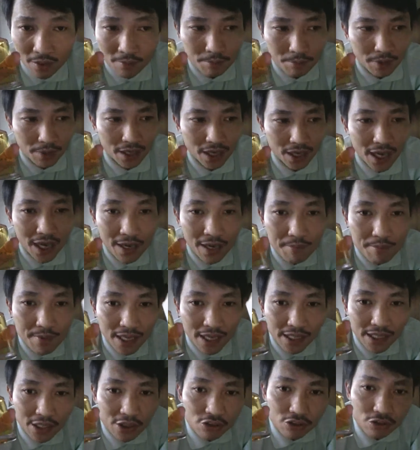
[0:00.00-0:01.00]
but I
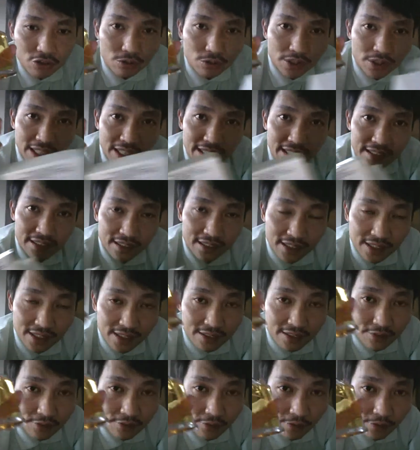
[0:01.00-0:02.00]
managed to get this
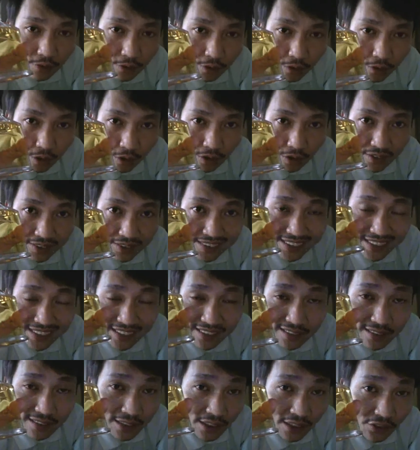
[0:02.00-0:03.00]
for
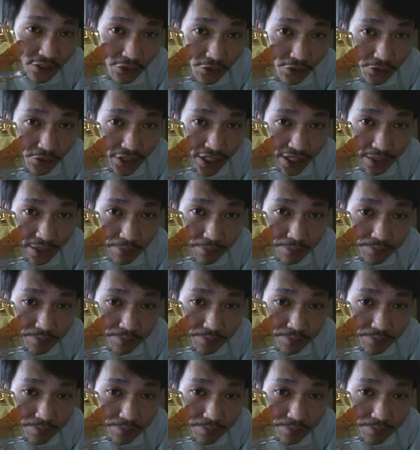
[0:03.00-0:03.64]
$63,